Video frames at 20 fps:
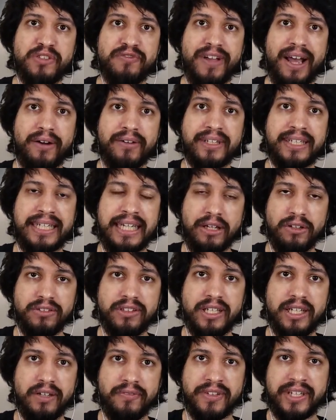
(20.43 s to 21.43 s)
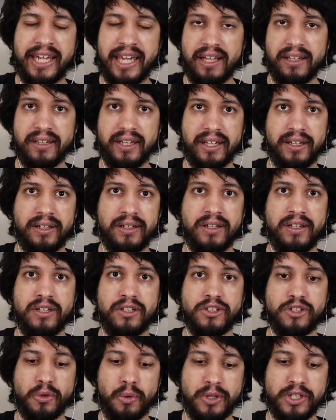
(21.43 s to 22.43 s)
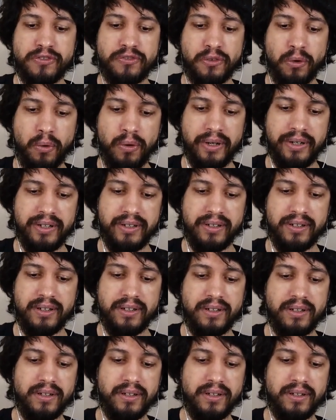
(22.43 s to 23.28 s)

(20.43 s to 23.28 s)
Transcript: was found guilty of killing George Floyd.